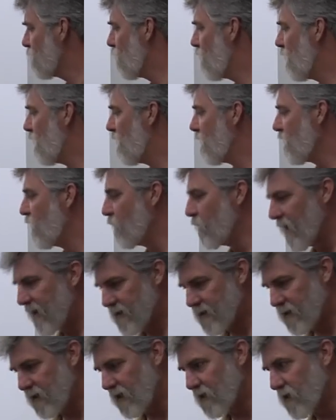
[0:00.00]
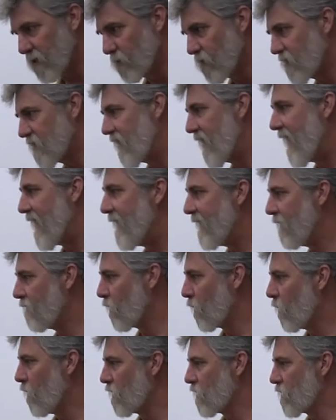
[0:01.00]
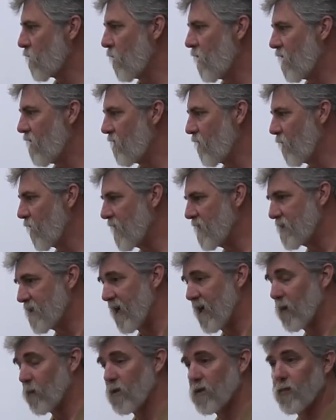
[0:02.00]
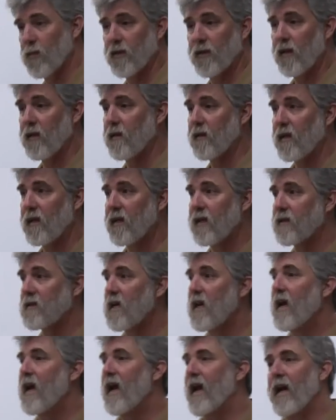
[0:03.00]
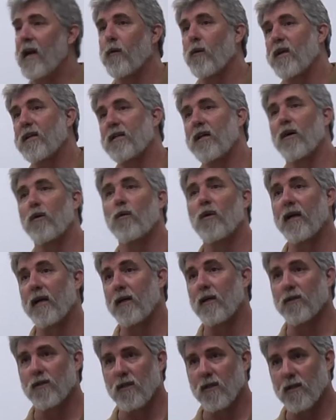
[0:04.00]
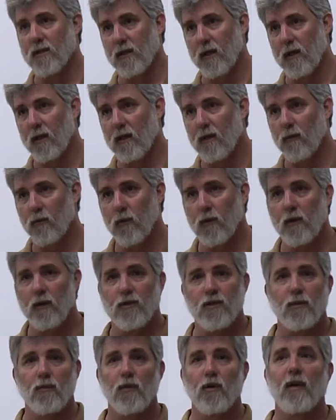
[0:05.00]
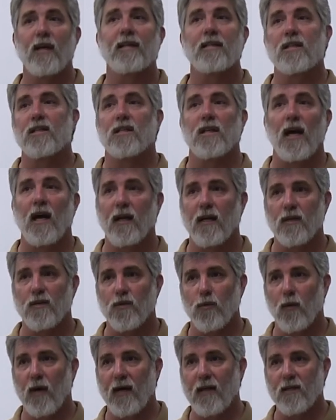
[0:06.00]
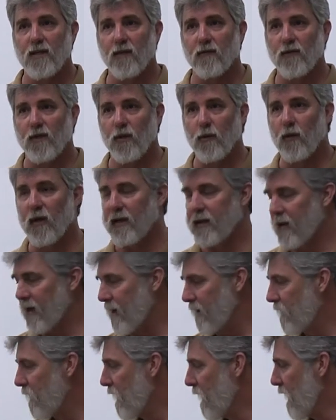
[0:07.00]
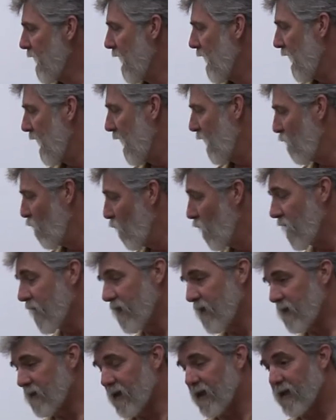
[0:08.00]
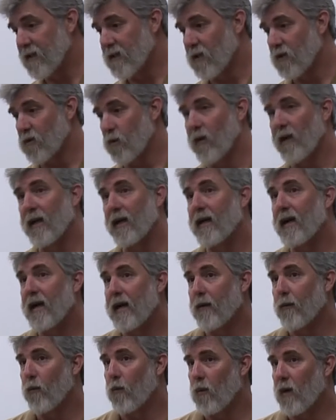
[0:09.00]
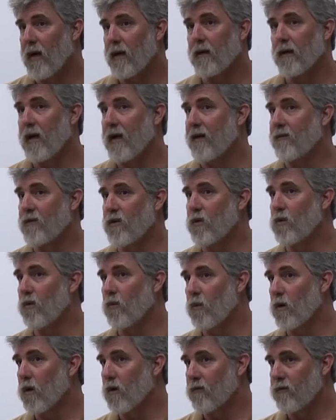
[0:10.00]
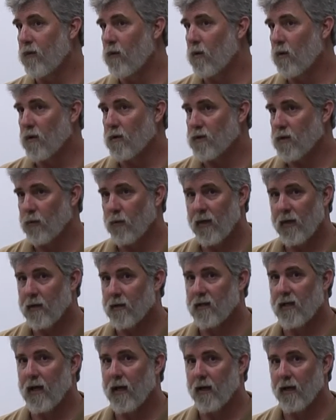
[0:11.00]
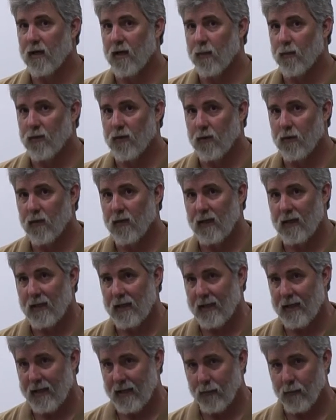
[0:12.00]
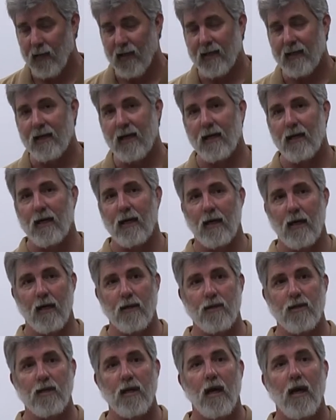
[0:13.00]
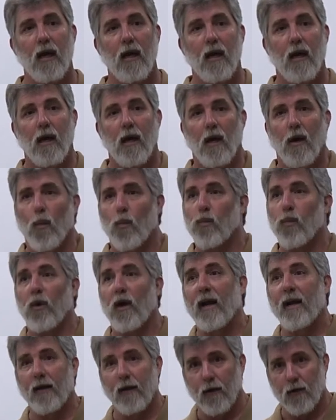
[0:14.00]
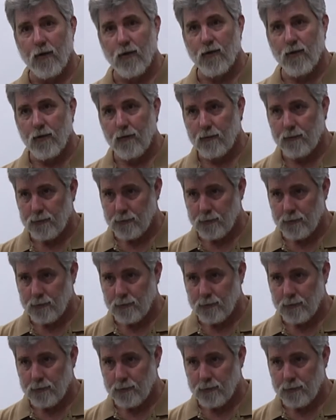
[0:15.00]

in a while, you may see some scat every once in a while from these animals, but the other thing is, how do I tell what else is there? Well, there's some great science ways of doing that. Um, one of the things is we let wildlife do the work for us and we just kind of come through and clean because predators